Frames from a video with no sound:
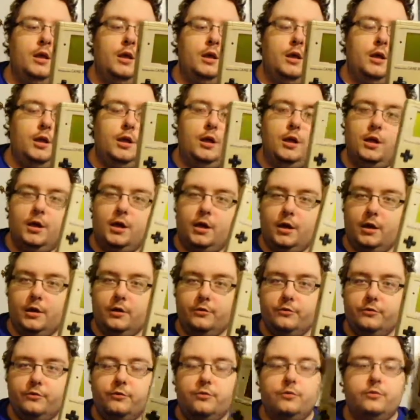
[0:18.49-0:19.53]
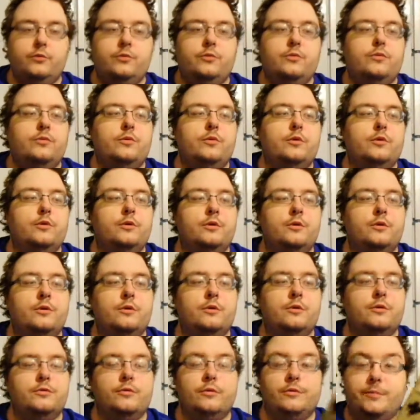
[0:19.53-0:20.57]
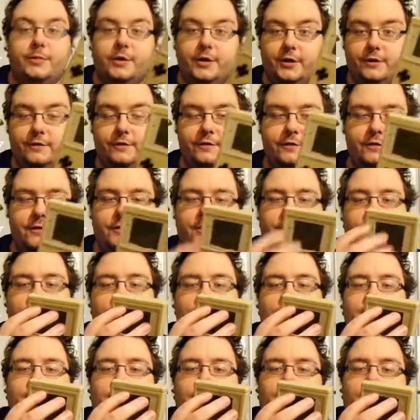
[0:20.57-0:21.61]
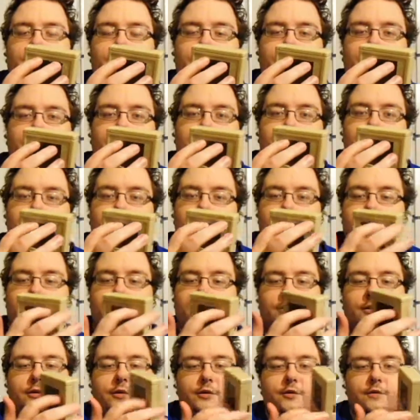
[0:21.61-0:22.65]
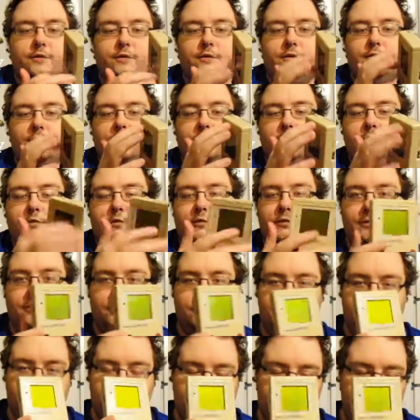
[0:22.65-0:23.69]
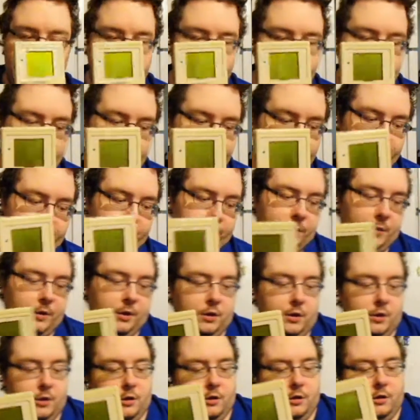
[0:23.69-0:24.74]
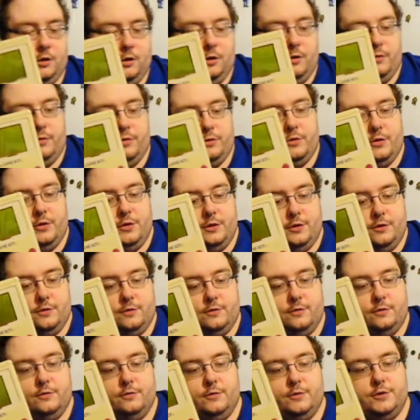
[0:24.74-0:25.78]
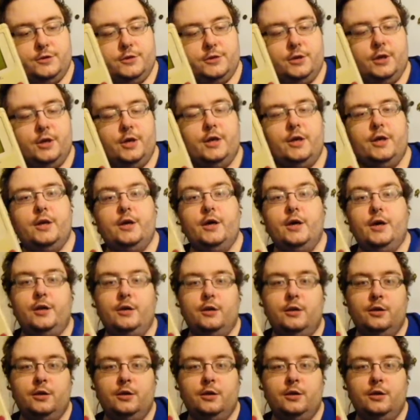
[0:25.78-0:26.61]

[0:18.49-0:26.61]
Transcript: and how to replace the lens cover with this, which I got